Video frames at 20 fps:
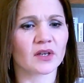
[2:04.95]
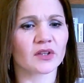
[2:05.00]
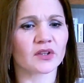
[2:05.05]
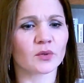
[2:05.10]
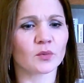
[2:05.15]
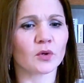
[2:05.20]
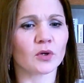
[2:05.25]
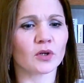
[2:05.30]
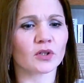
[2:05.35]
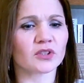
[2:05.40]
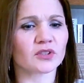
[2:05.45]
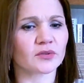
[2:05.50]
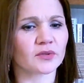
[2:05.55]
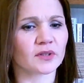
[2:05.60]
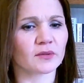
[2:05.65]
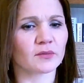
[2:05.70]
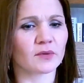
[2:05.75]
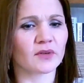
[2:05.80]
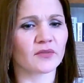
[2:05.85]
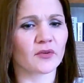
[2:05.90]
The water in
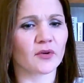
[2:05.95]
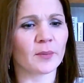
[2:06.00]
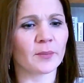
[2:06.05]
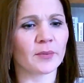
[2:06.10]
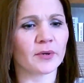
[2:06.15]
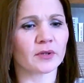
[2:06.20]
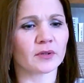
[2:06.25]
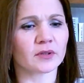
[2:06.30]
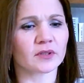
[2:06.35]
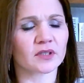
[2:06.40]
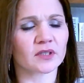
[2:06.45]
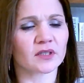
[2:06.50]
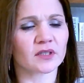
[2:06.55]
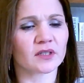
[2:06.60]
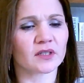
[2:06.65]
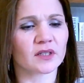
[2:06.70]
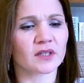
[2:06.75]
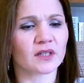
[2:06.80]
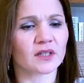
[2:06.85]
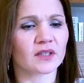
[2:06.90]
the river rippled.
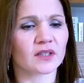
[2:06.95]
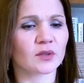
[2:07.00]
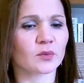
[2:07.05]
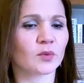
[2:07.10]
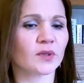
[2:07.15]
The